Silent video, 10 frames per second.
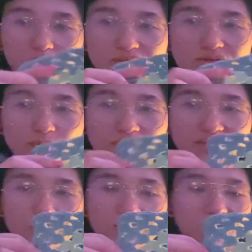which is why
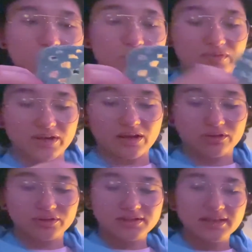this one is 2 different
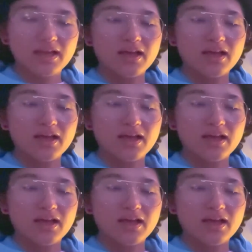colors,